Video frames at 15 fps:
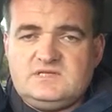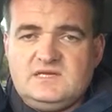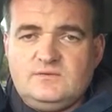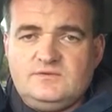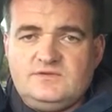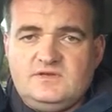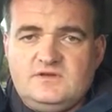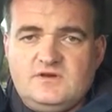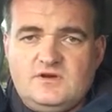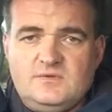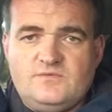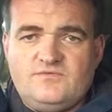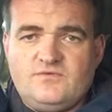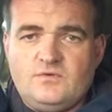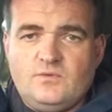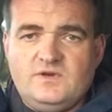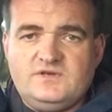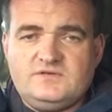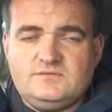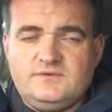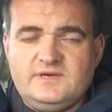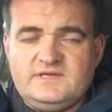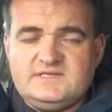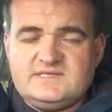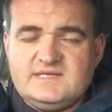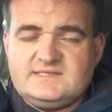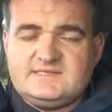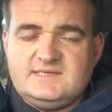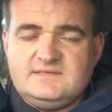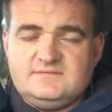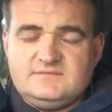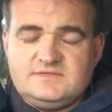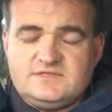deal with it now before winter really sets in.